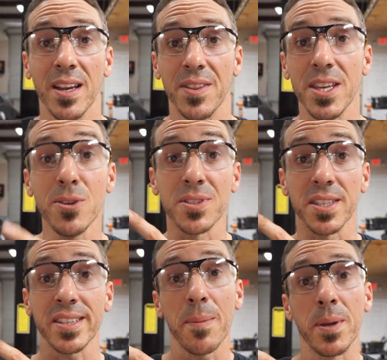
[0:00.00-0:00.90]
they use
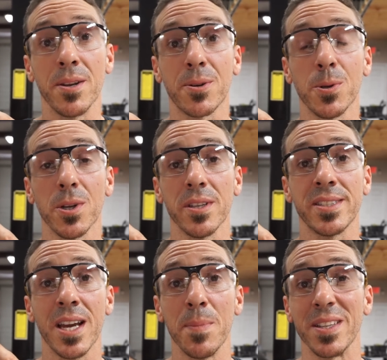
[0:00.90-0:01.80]
this type of intercooler all the
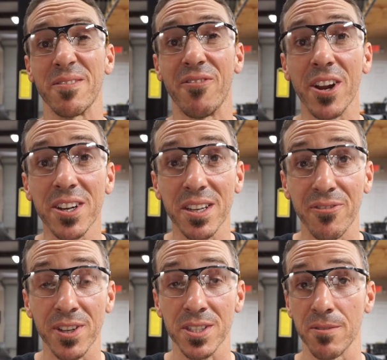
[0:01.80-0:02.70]
time, and it's very
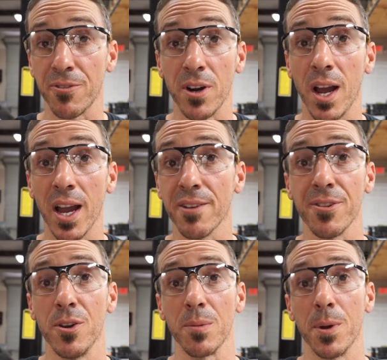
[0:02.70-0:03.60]
efficient for a
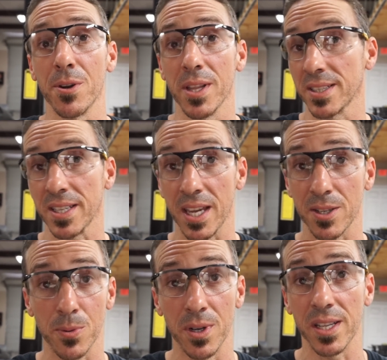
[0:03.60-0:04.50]
high-flowing motor like the
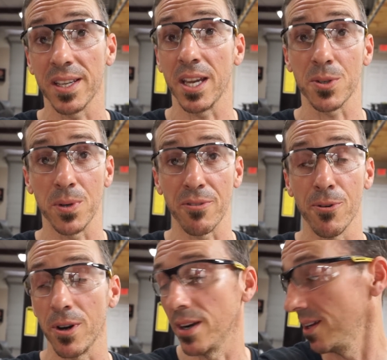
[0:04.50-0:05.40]
K20,
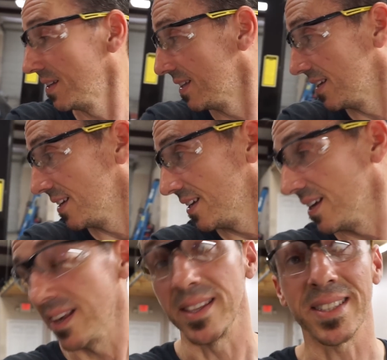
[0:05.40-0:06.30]
K24.
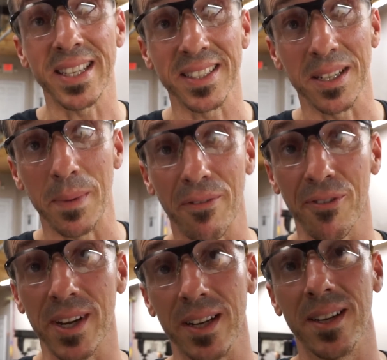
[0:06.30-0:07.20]
This thing's going to be
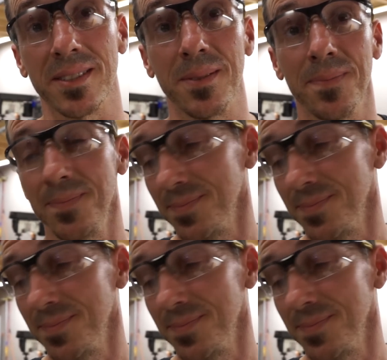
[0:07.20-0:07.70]
freaking awesome.